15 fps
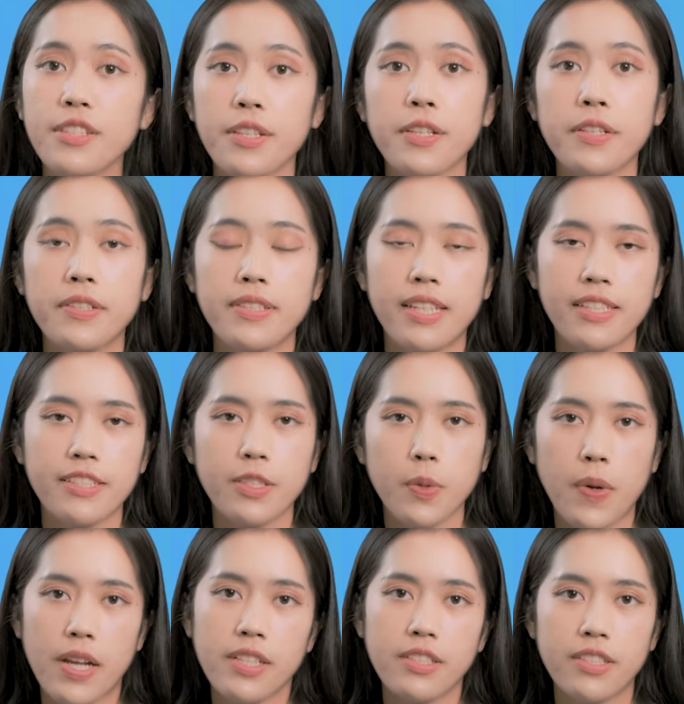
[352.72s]
to your next
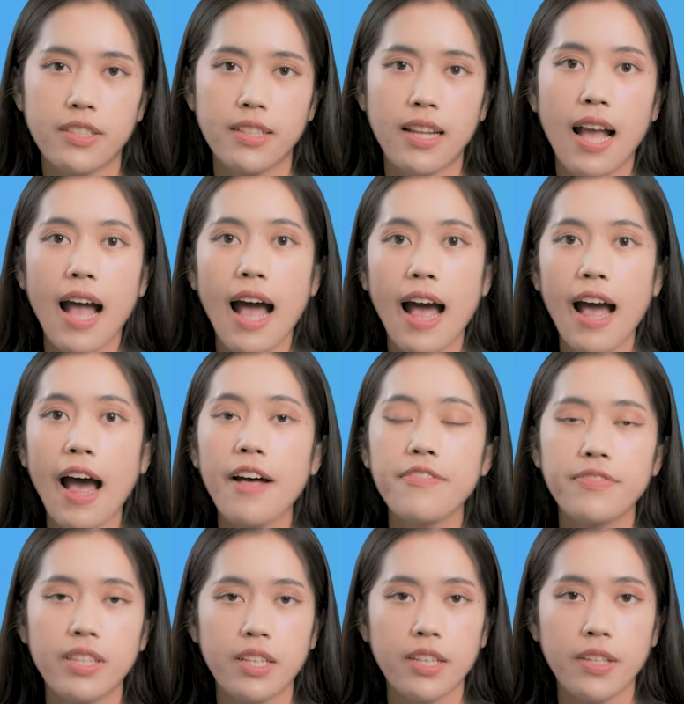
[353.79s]
question,
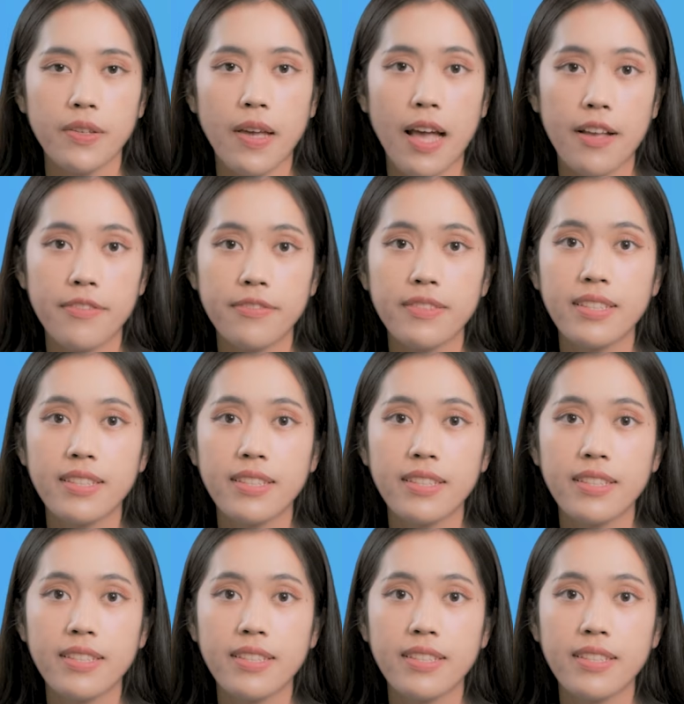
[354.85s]
after you have